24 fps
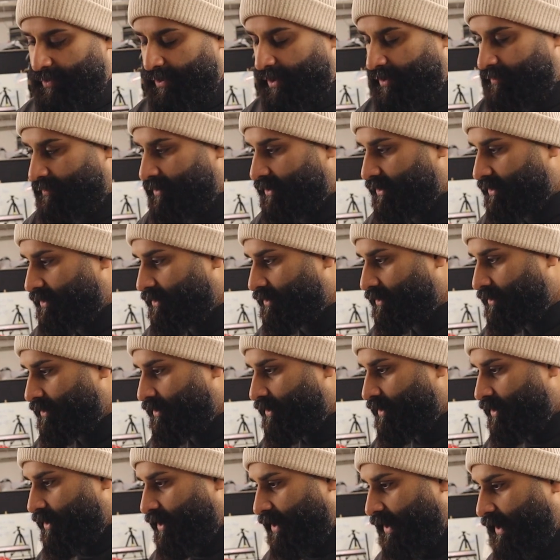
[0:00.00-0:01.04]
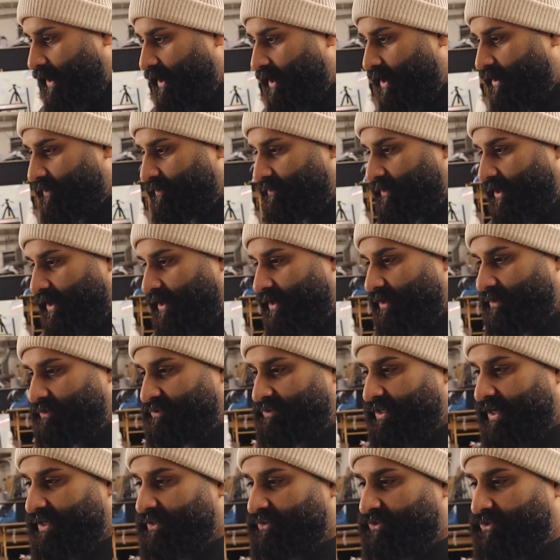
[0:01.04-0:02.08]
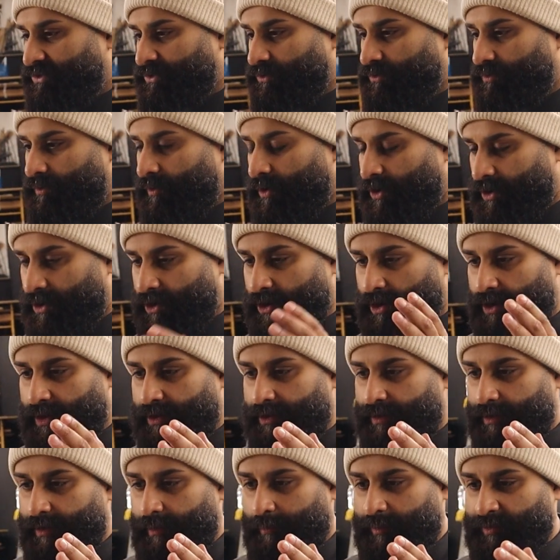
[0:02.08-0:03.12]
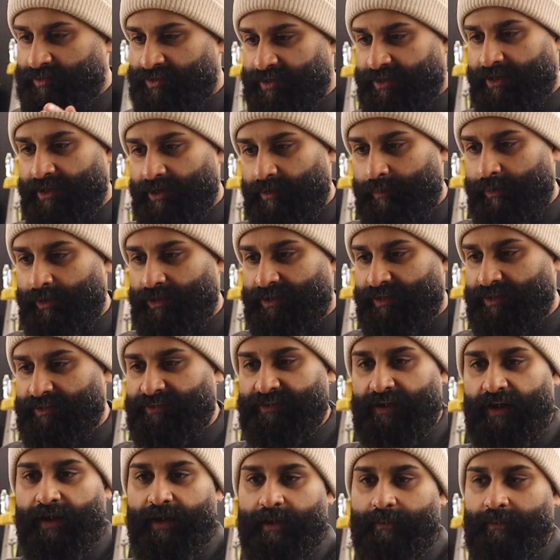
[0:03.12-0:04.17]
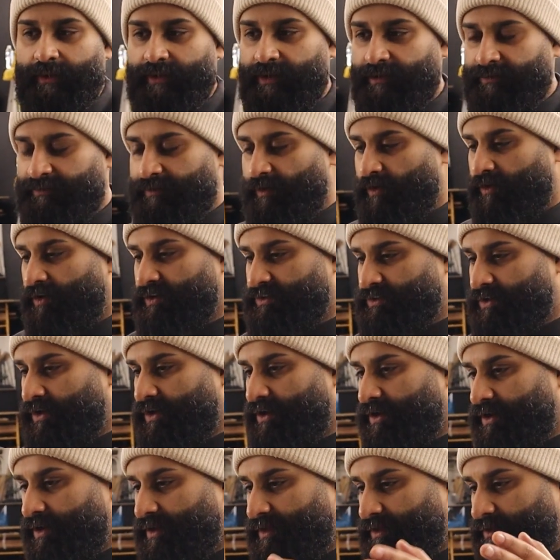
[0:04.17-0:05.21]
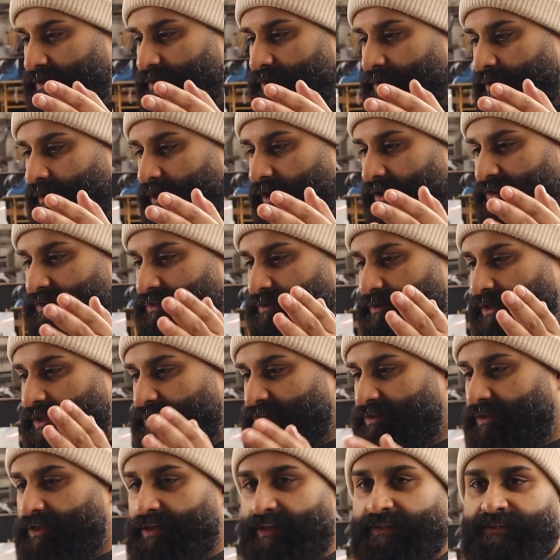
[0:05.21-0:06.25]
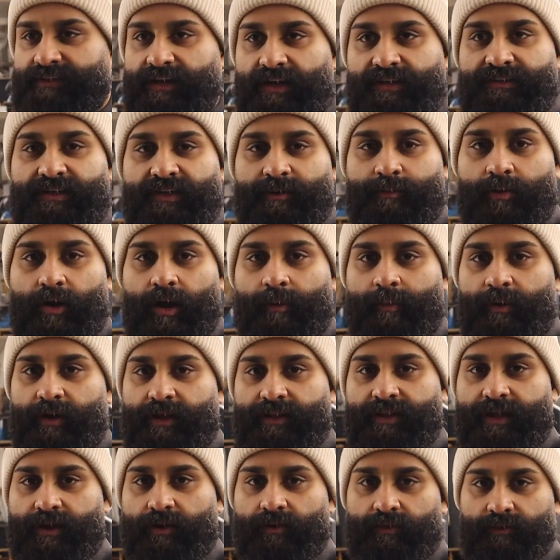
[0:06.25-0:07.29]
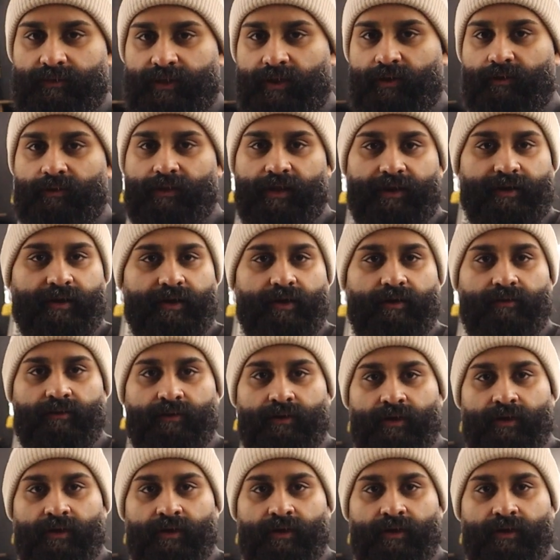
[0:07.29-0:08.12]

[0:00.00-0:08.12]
and Eric, they tend to work on a particular build at a time, and they focus on it, and until it's not done properly, they don't let it go.